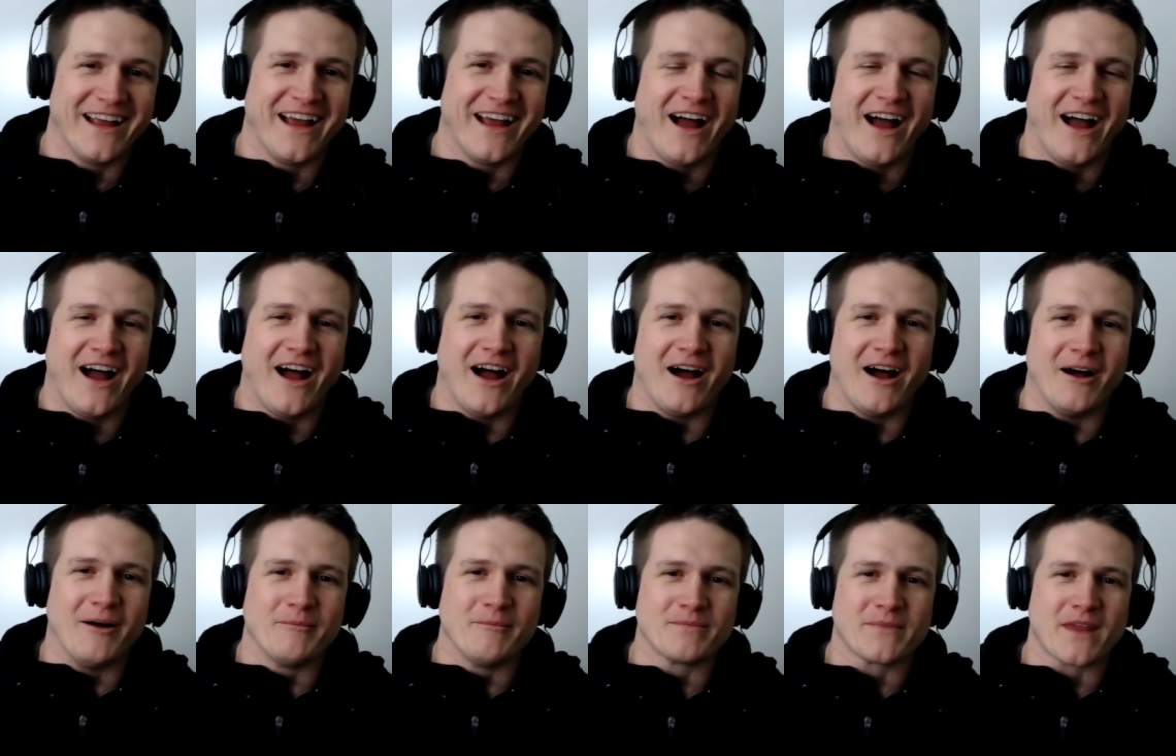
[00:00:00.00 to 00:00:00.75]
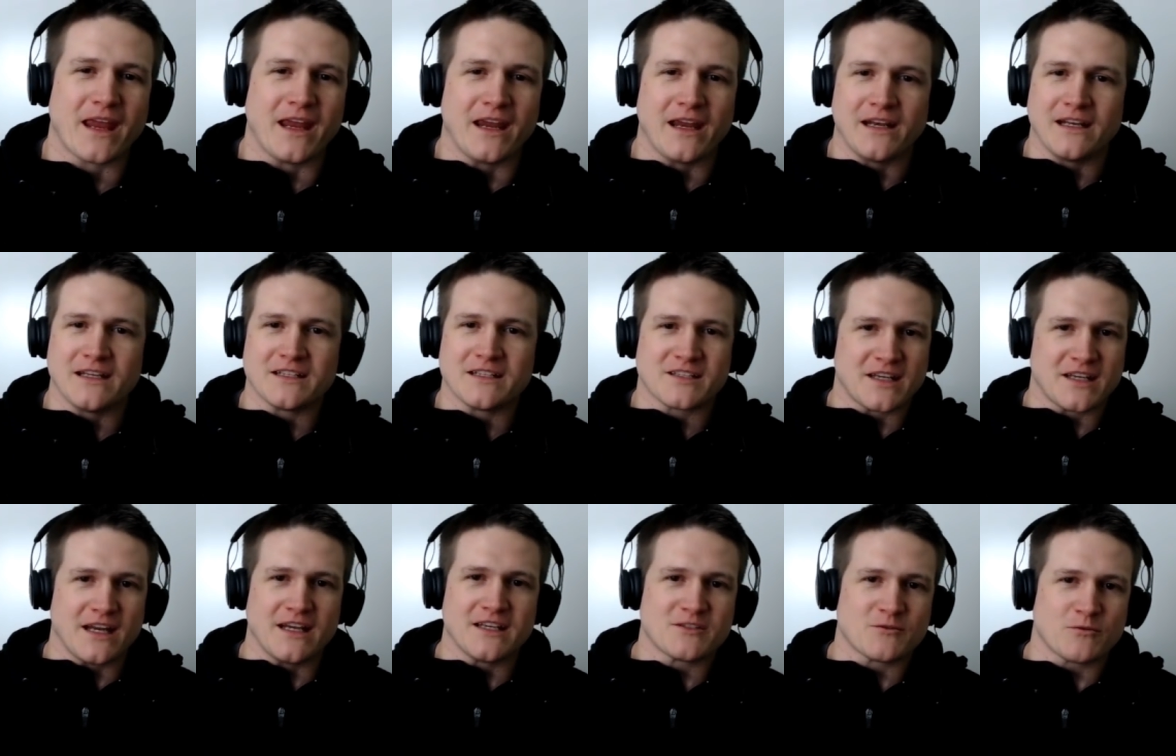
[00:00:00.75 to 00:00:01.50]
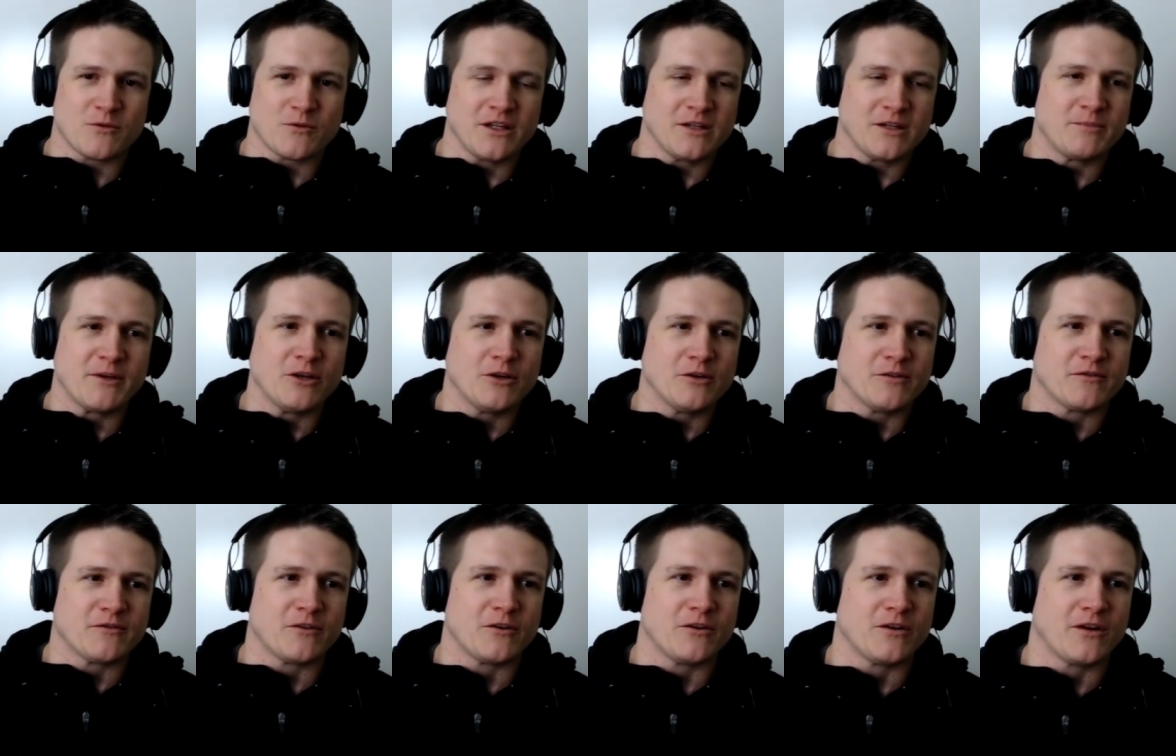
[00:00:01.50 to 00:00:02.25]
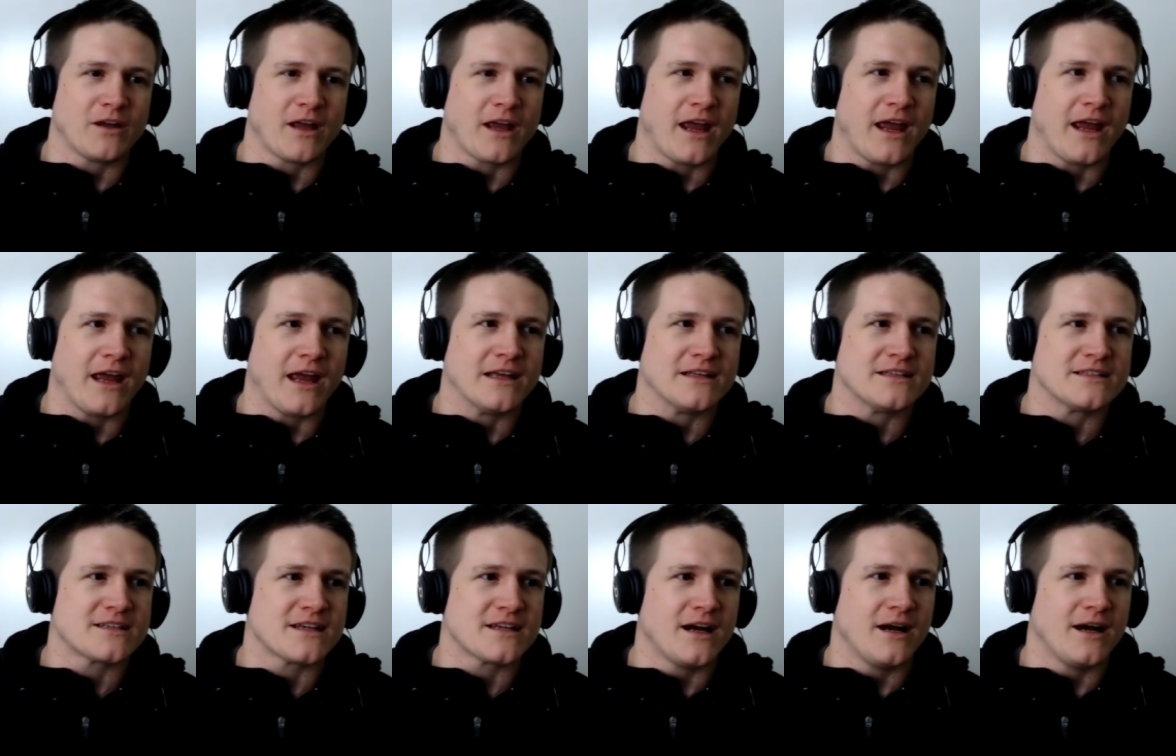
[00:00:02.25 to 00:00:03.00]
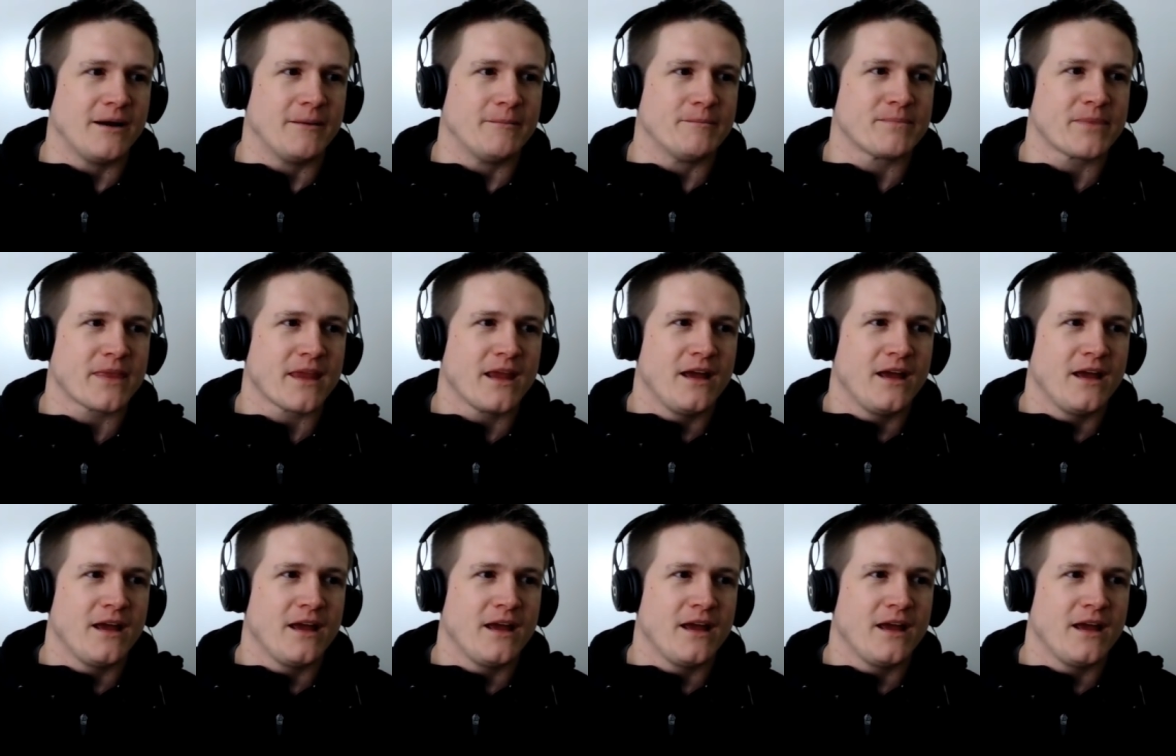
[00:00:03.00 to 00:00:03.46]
Wow. Um, and it's it's really beautiful and um,